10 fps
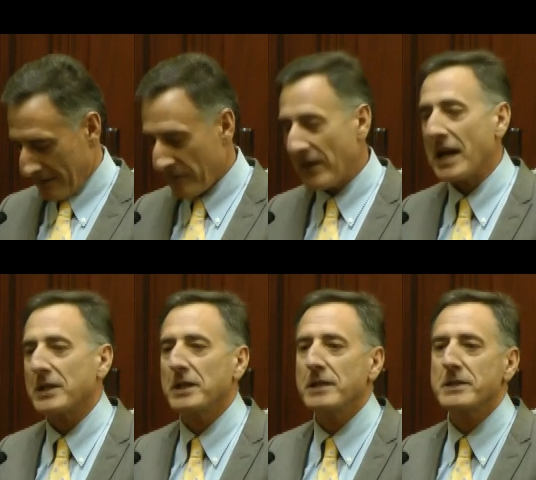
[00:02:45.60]
The
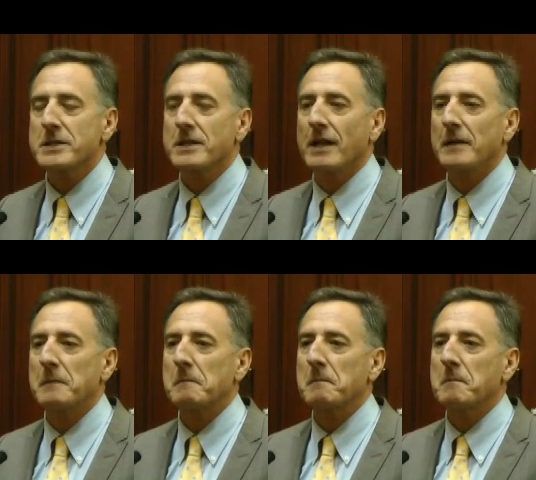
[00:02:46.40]
fact is
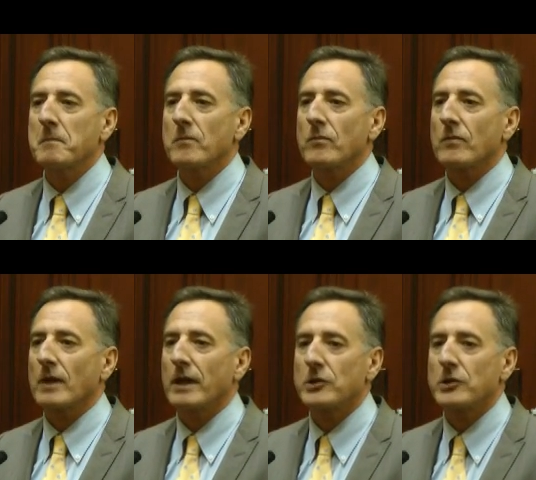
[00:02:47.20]
that I